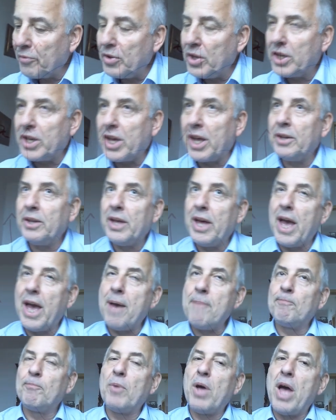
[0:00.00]
can
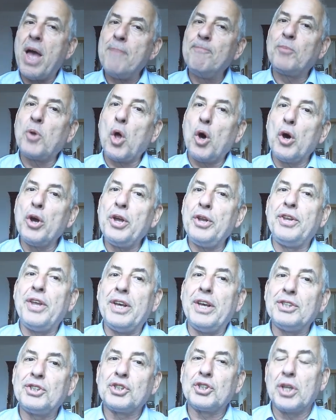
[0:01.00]
employ
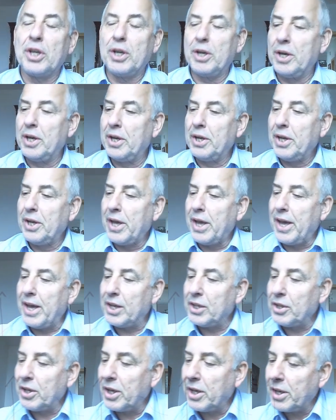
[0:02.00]
this
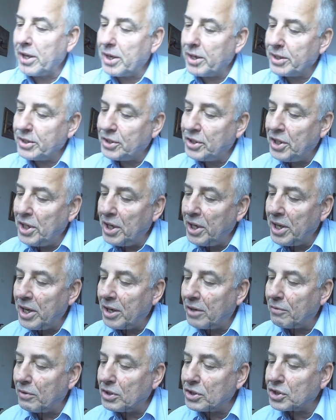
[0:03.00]
dealing
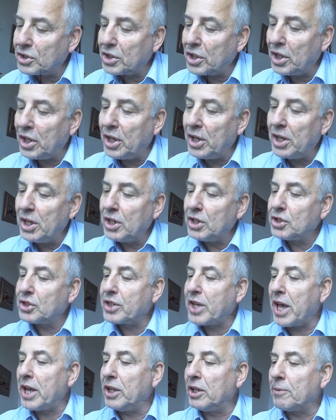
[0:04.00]
with the
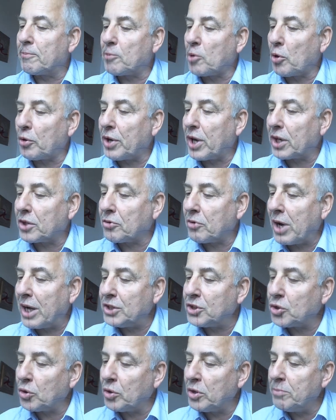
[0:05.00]
scalar product, right?
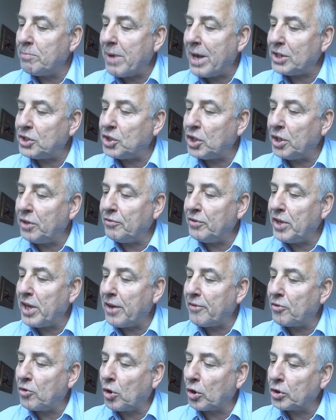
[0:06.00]
So imagine we
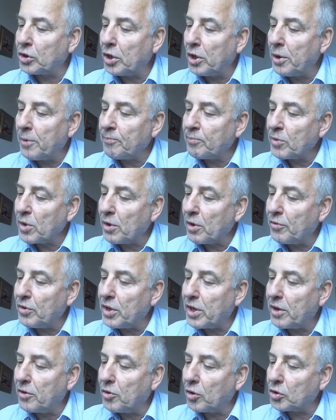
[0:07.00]
got
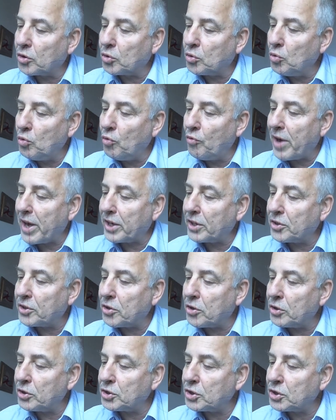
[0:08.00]
two
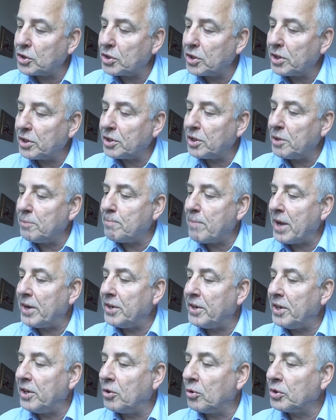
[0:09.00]
vectors
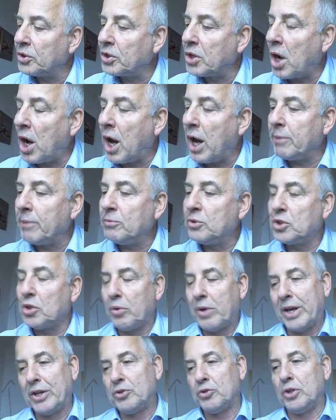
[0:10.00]
depending on time, so
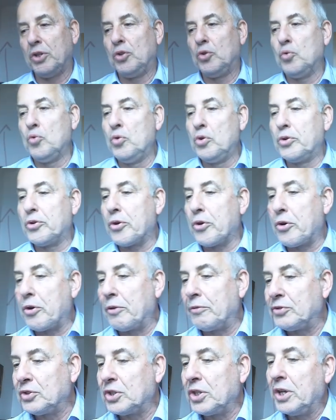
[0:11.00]
actually two
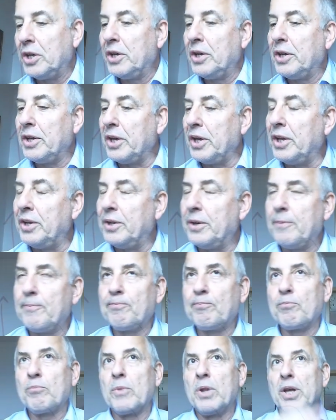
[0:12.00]
curves in
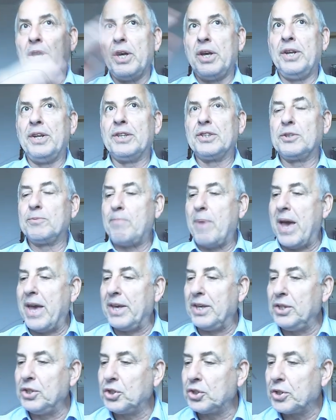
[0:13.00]
a
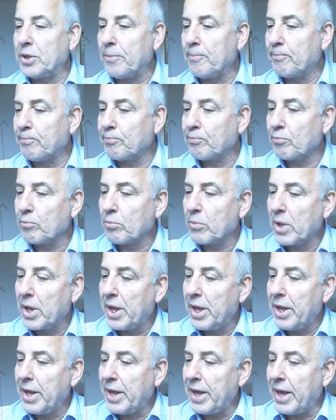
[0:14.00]
space,
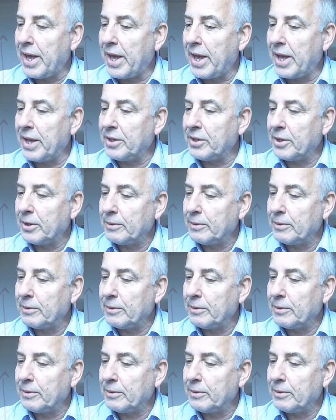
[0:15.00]
and